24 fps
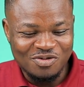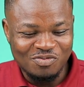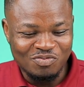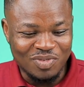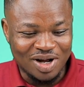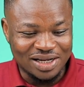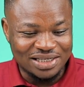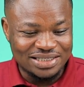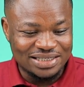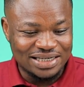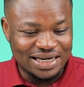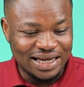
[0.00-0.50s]

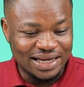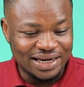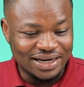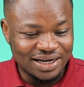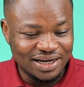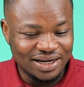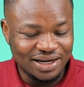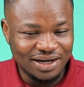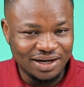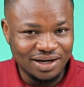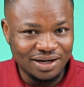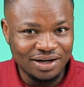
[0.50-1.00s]
but
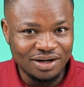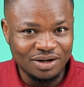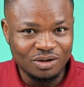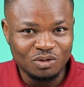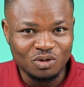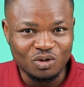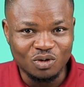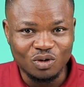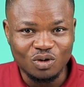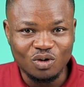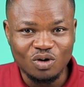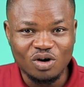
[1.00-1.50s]
the
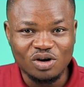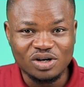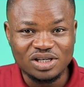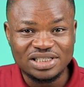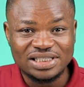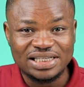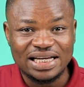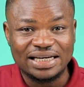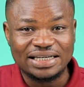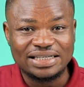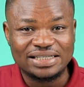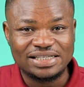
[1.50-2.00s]
will
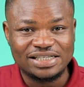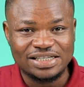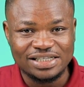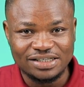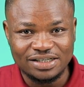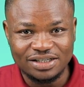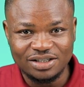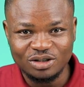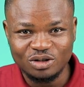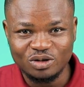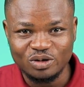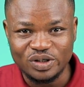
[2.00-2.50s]
cause the d
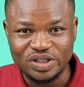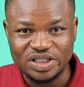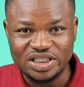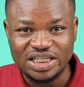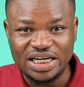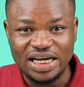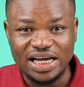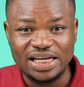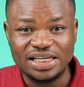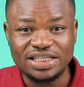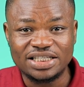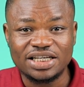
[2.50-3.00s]
to
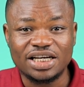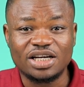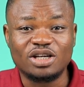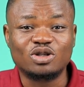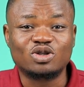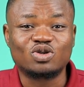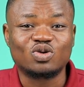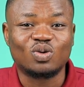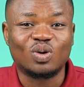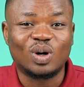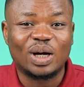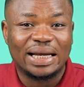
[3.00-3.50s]
change
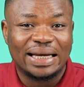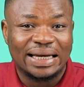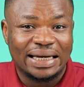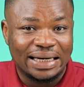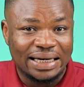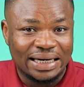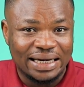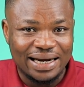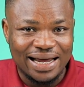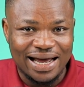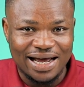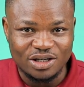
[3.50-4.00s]
into
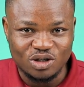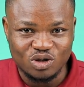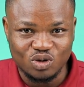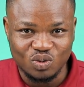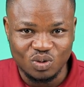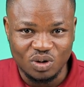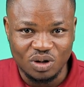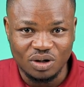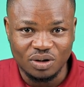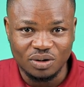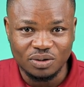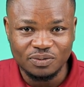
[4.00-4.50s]
as
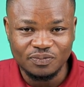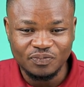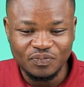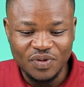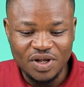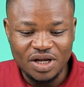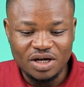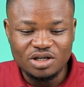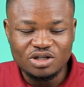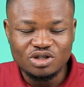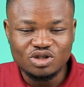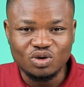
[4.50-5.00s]
well.
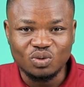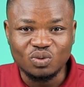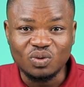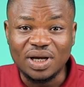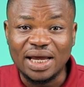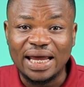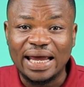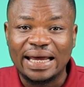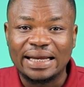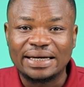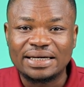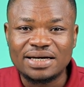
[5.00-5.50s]
So
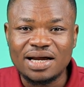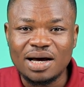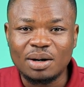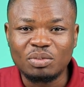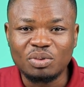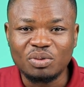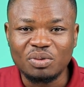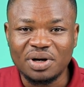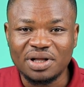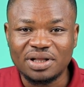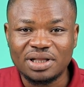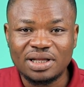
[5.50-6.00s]
we end
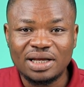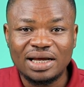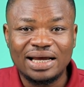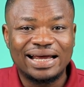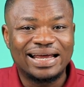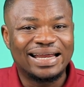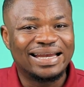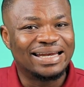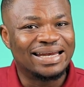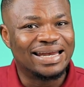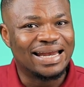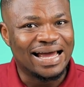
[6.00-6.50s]
up with
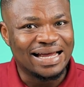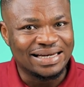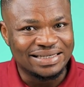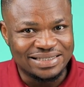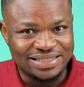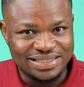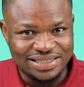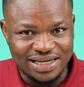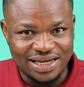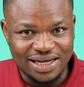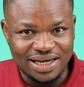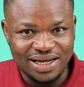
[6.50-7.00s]

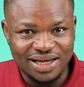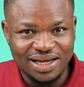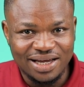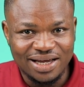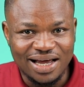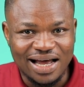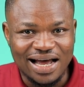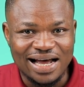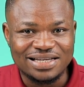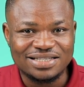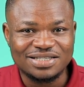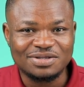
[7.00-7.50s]
nadie
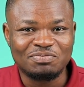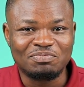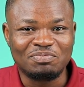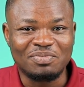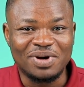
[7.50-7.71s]
as